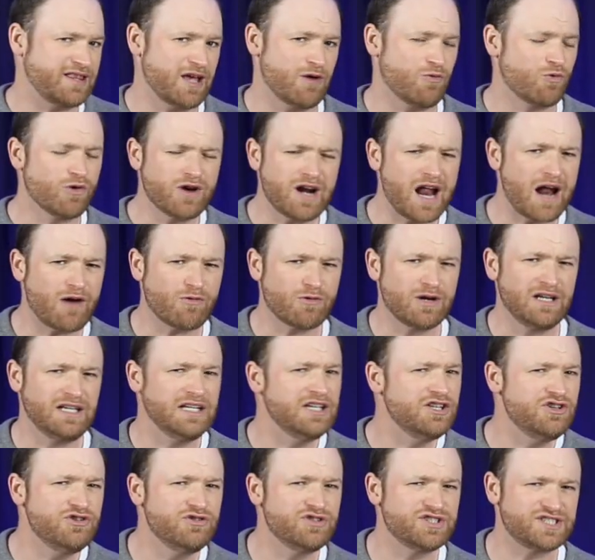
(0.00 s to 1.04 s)
that we're not
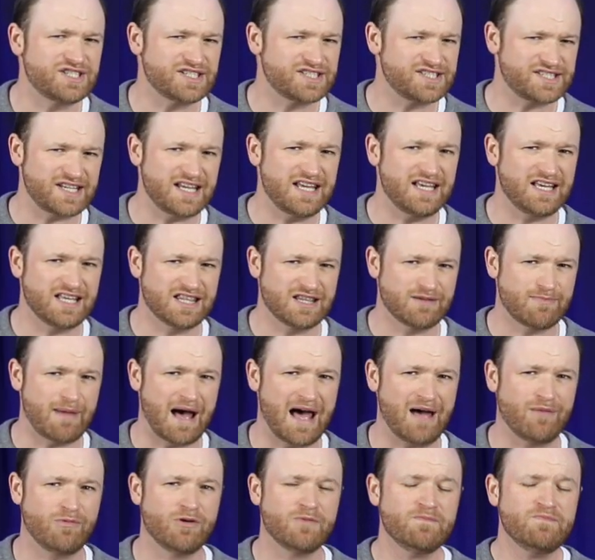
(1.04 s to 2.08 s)
really used to seeing in the
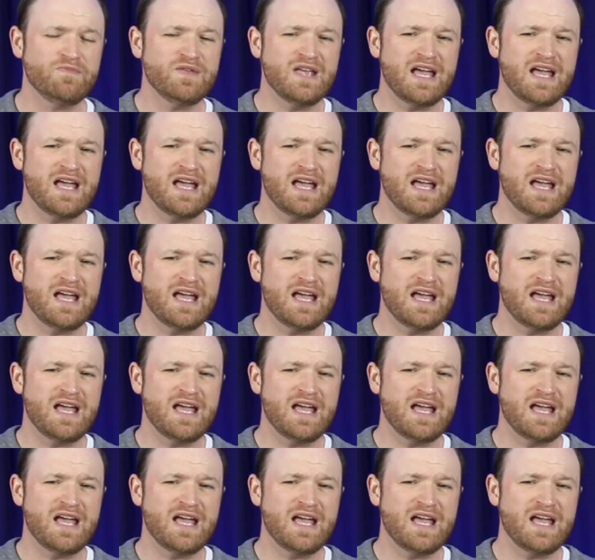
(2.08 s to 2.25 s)
Bible.